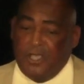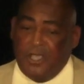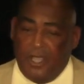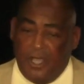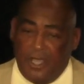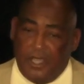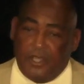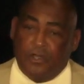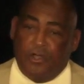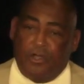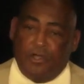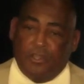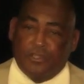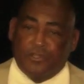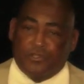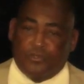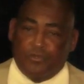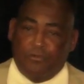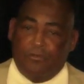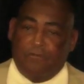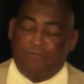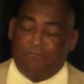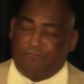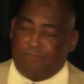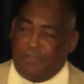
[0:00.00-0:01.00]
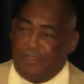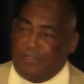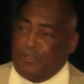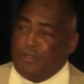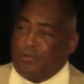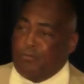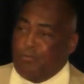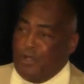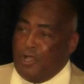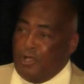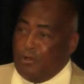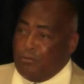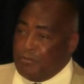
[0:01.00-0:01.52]
and all are doing very
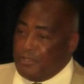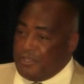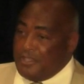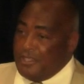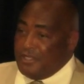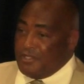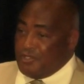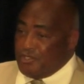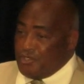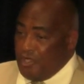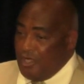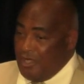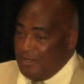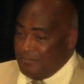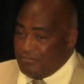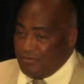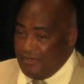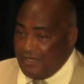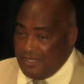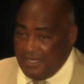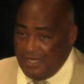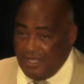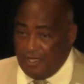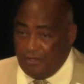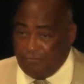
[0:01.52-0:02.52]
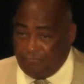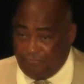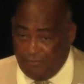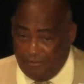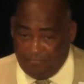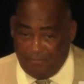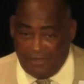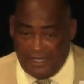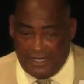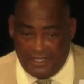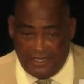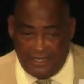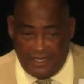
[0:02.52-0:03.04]
well with their jobs right now,
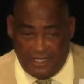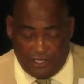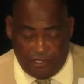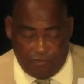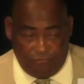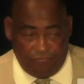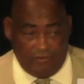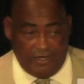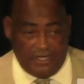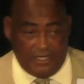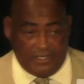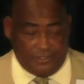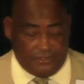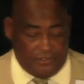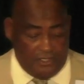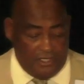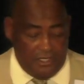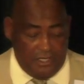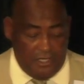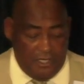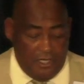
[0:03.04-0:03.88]
making their careers.